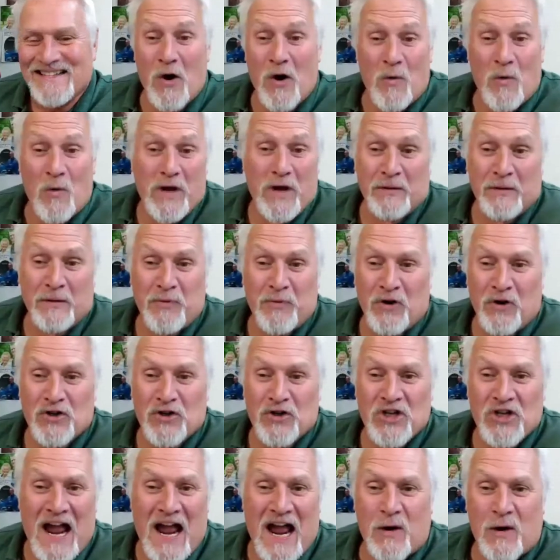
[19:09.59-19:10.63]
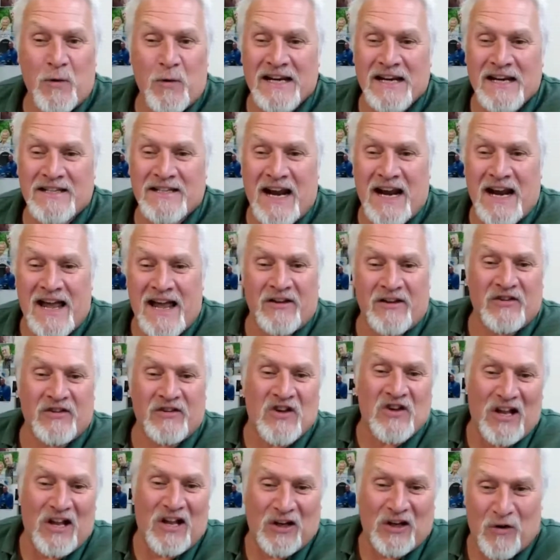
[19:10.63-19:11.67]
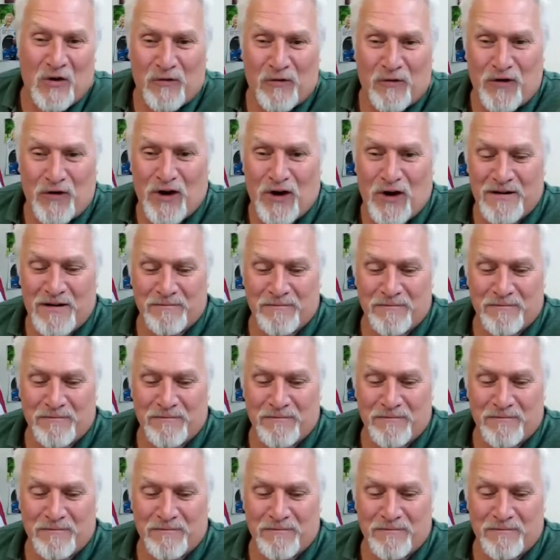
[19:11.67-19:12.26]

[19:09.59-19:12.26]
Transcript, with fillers: We can put a shack with antennas all over it.